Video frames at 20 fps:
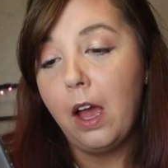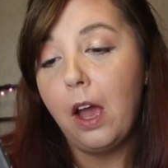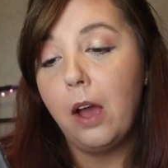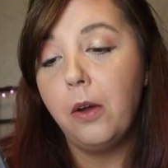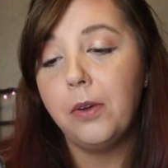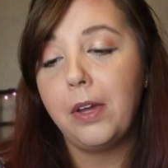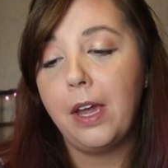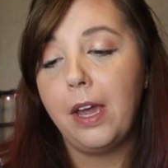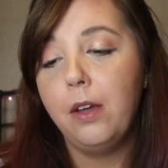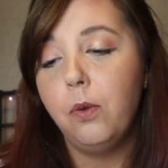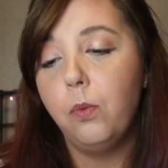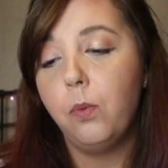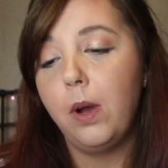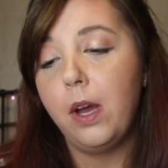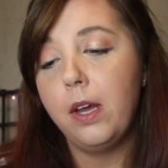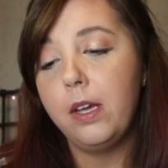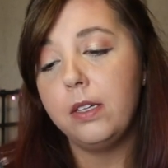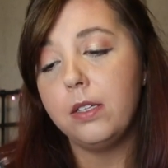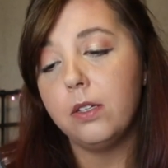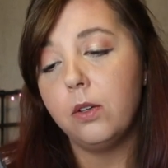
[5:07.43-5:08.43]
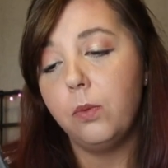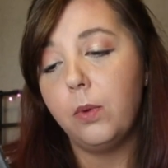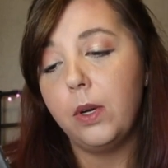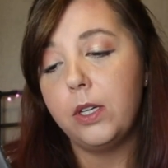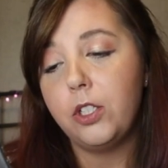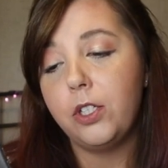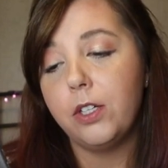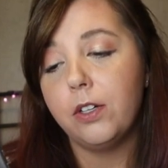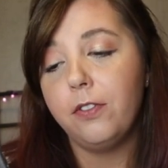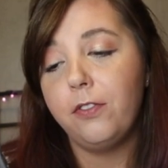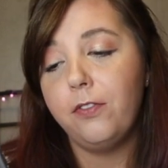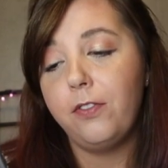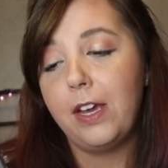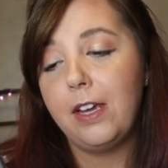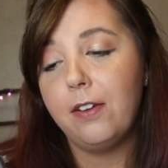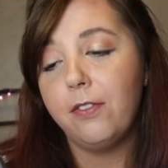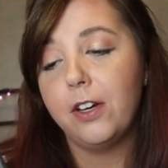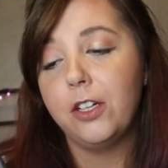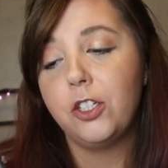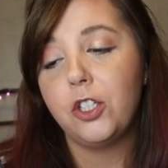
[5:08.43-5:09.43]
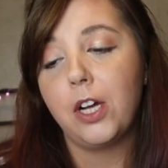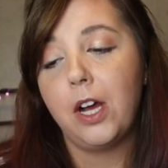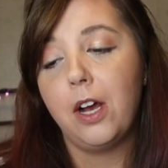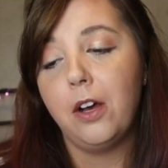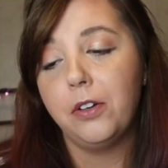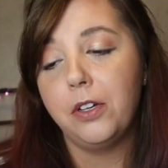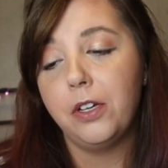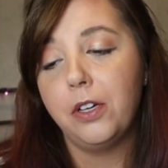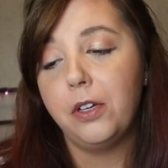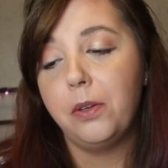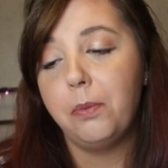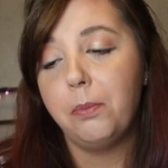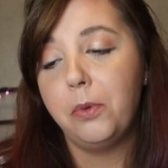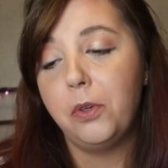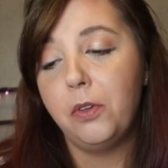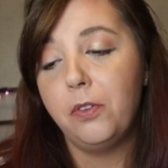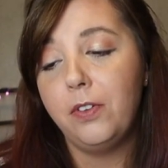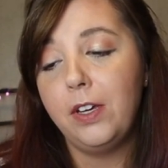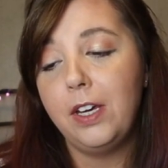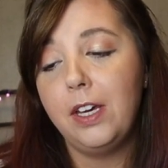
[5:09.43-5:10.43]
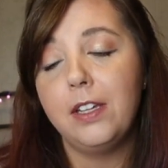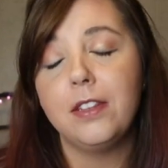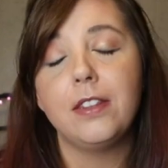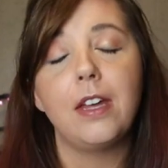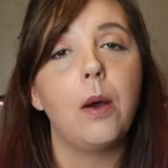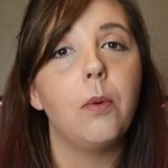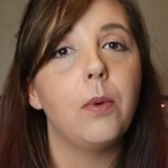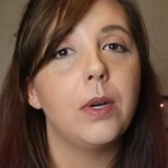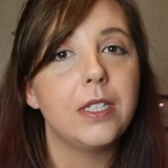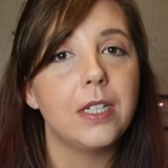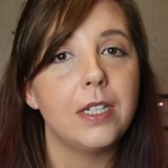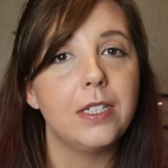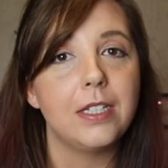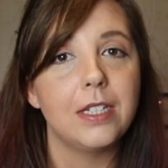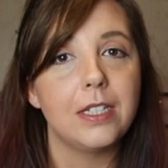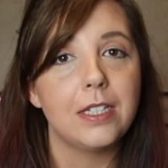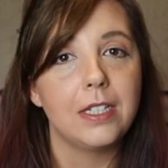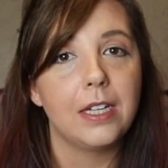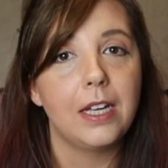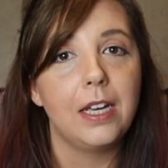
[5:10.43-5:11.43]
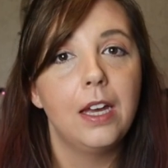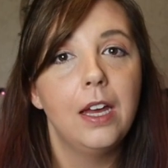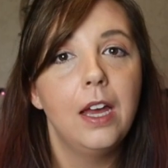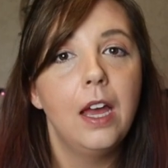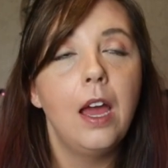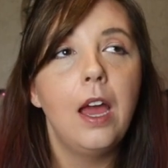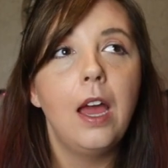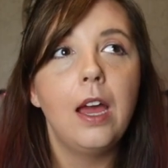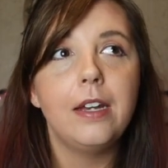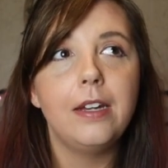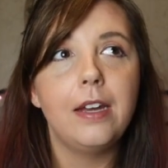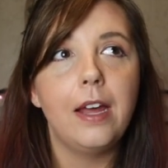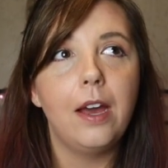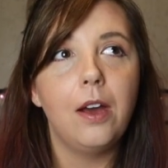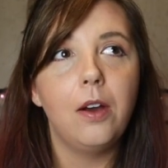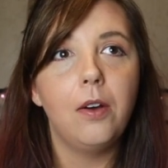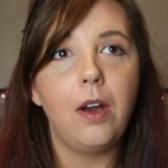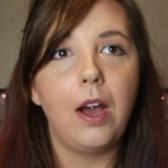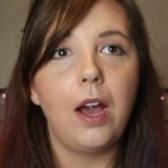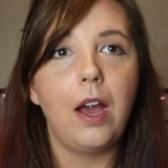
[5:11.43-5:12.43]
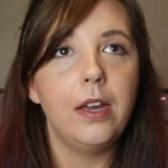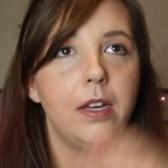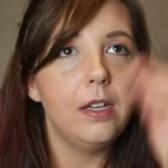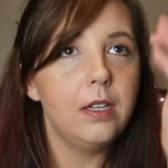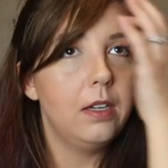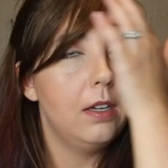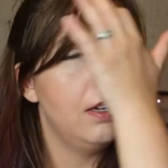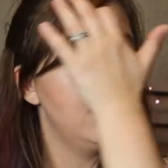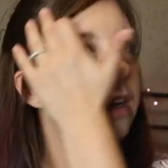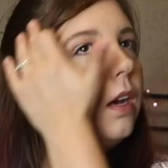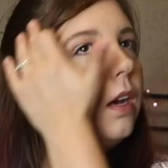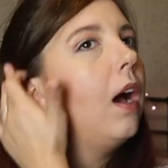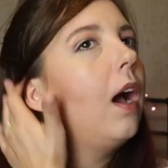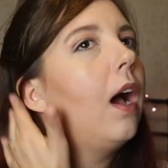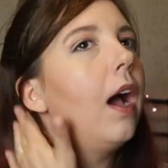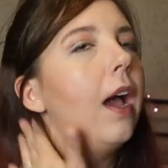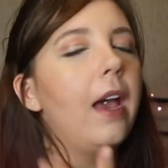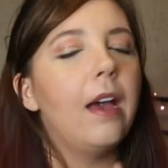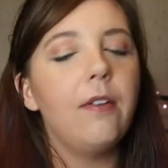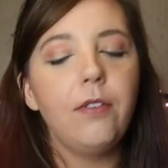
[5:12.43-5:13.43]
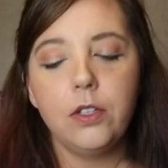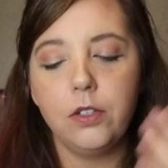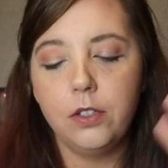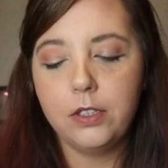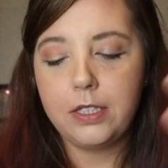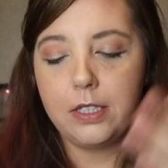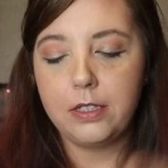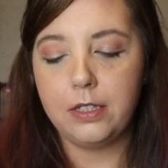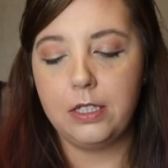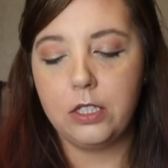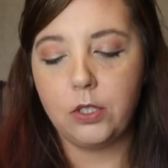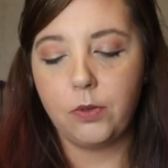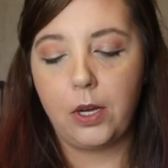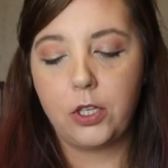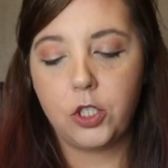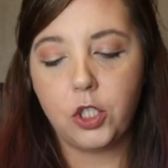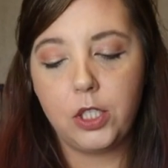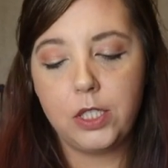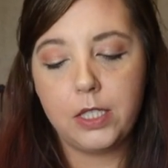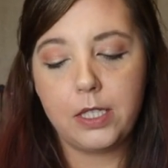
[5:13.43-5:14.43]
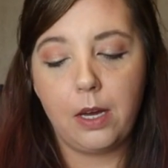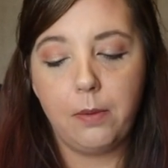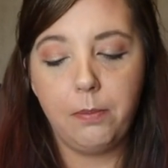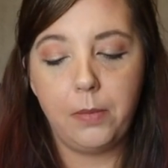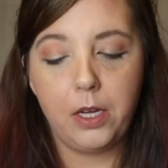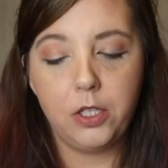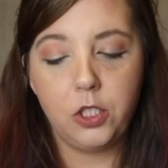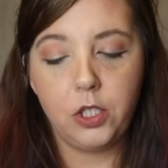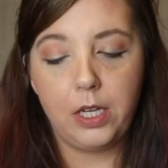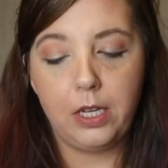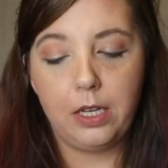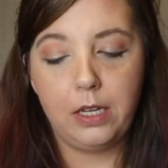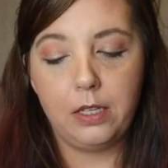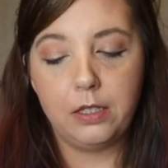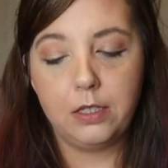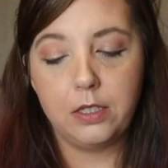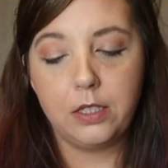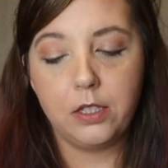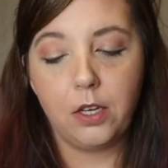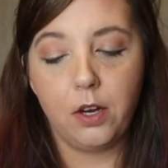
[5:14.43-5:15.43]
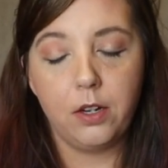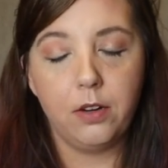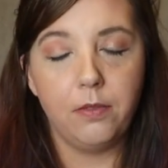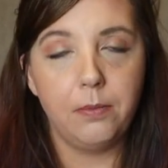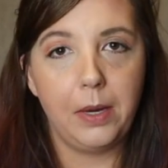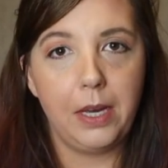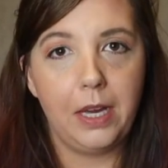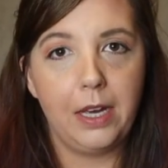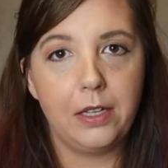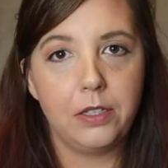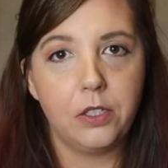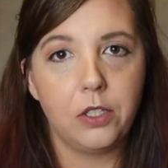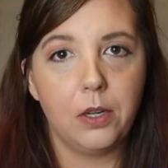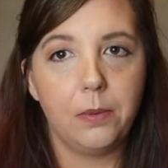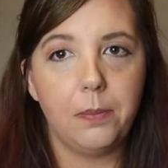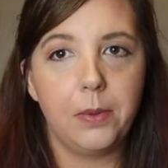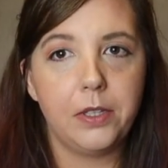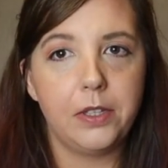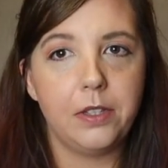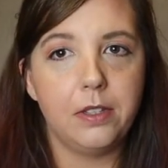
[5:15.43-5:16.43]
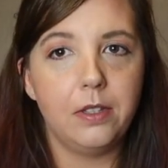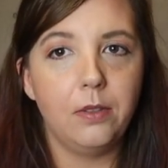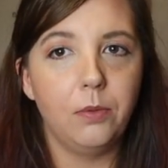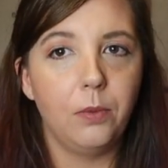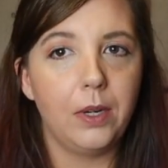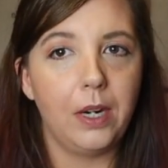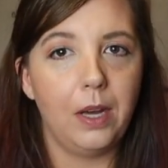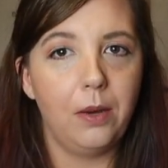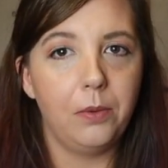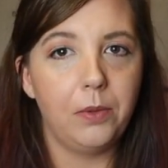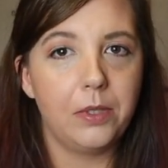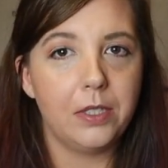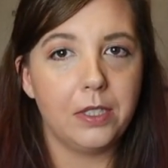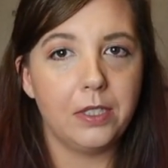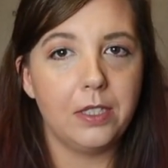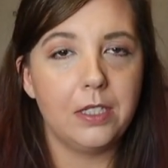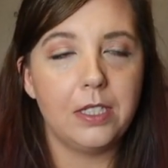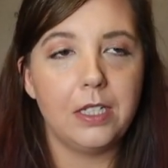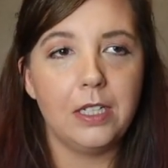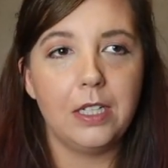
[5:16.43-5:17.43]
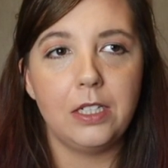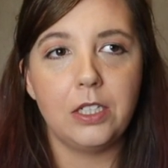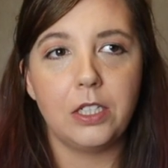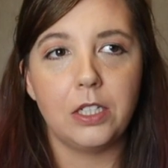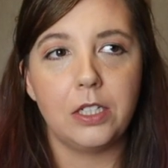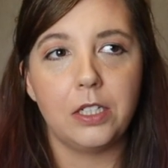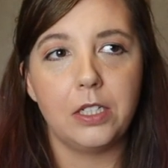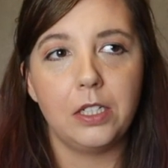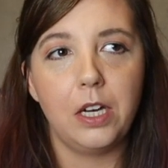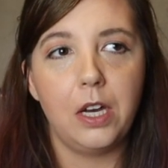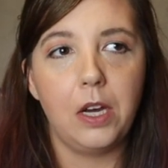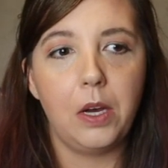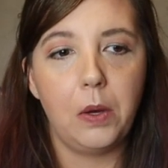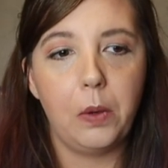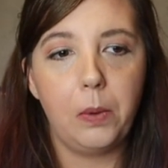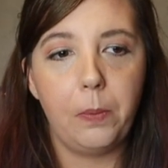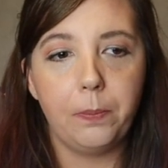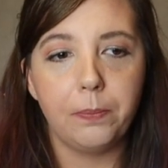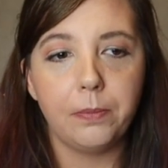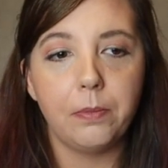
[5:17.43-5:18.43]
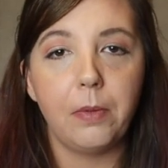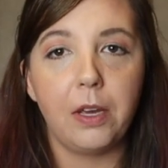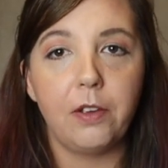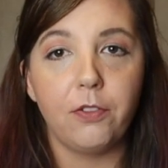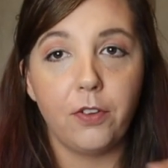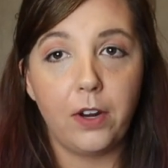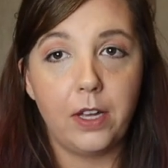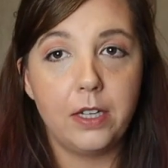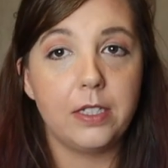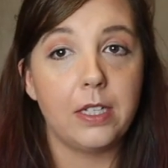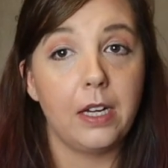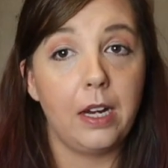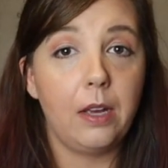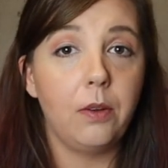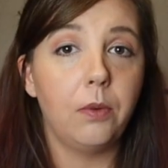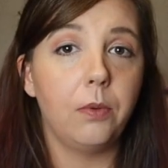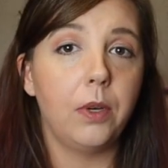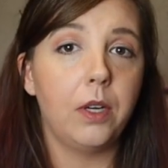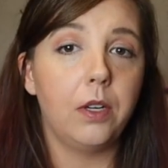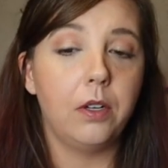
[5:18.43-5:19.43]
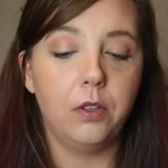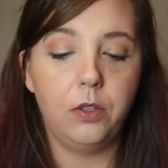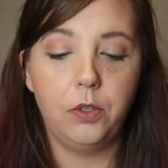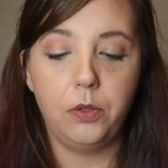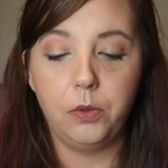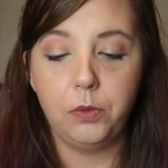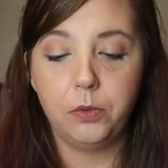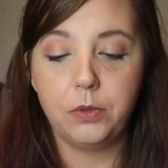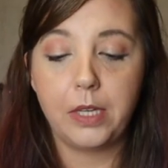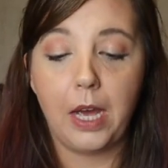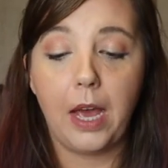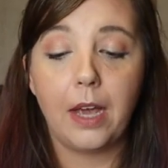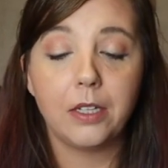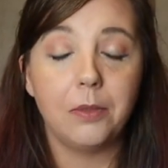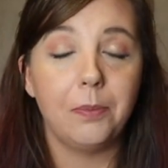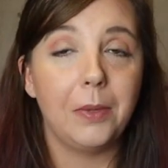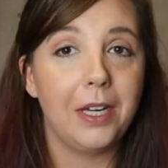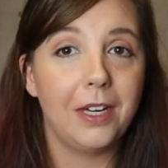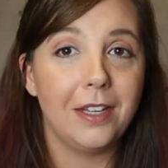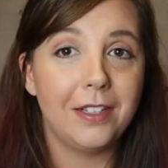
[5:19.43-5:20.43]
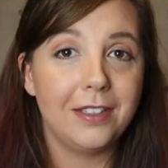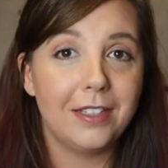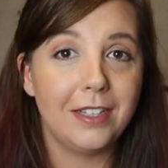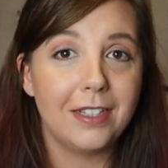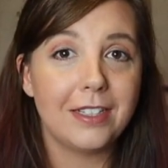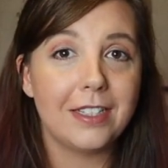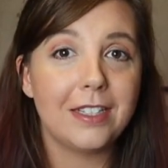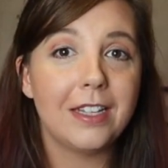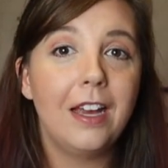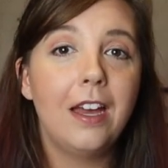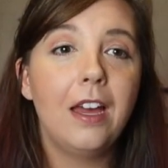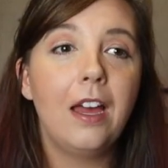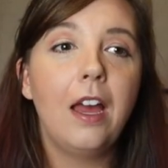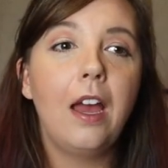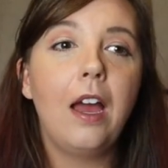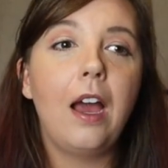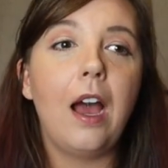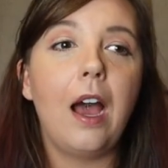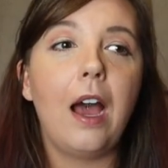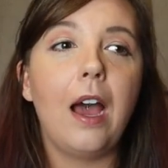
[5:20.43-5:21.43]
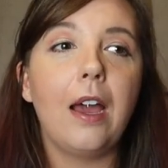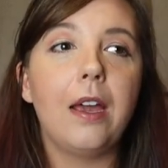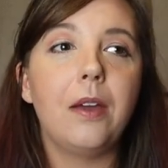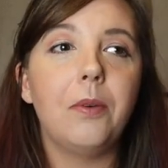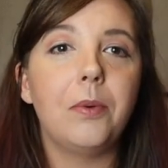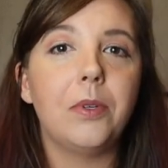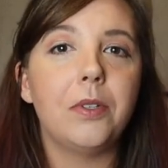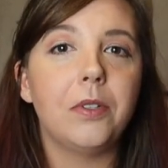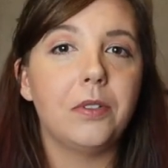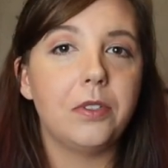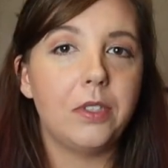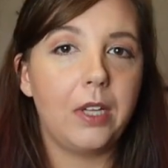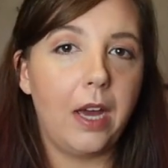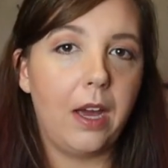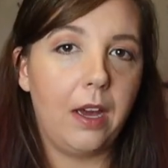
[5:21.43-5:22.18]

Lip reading: Okay, what was your favorite childhood movie that wasn't Disney? Now, I haven't looked at these questions that much and thought of my answer, but when I was listening to my friend, who tagged me in this, I'll